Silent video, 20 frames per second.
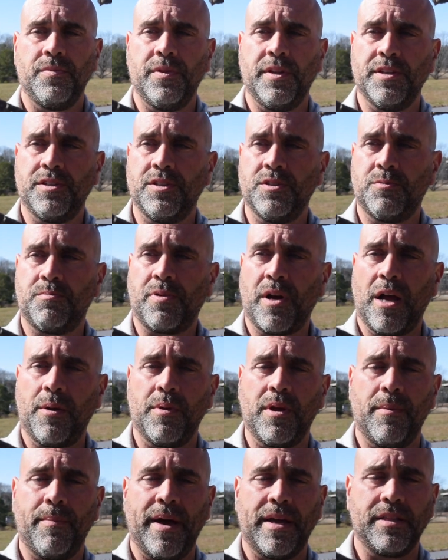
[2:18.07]
This is
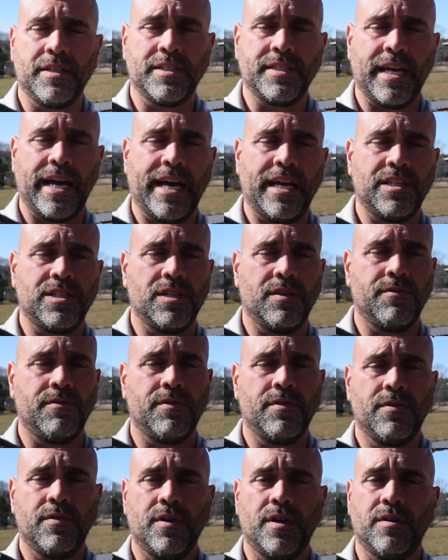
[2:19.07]
probably about the size
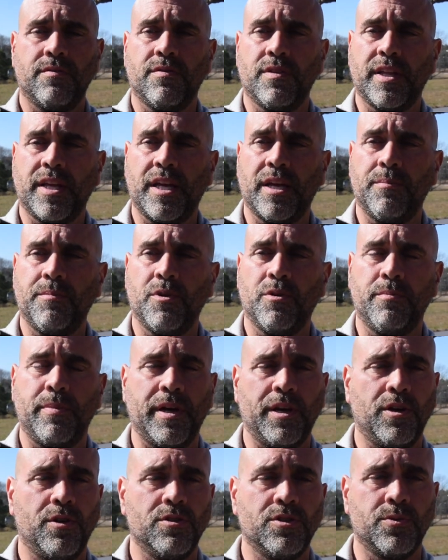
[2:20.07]
of limb you'll
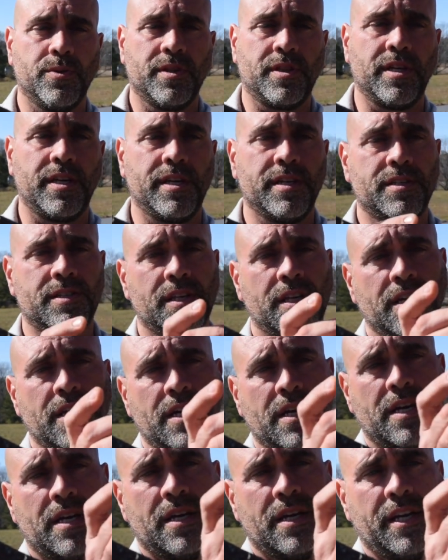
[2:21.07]
be using with this.
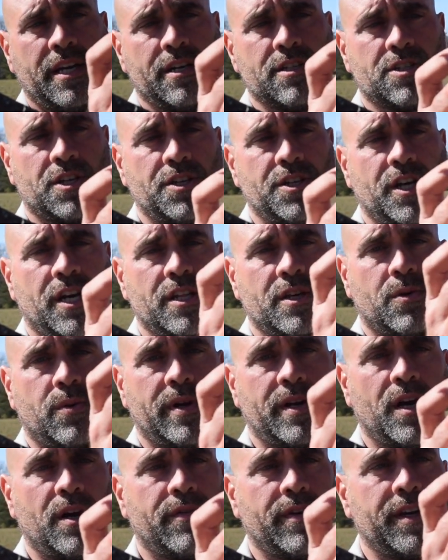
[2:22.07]
Here's another
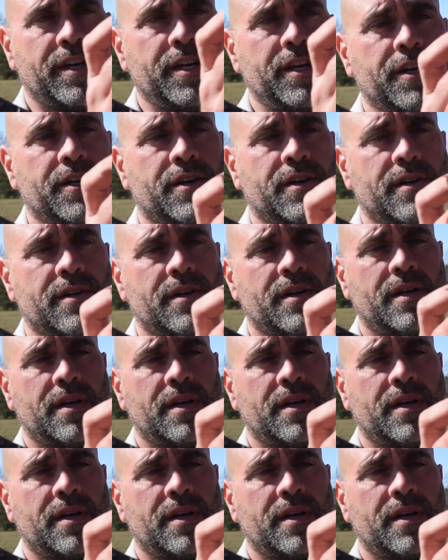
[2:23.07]
one over here.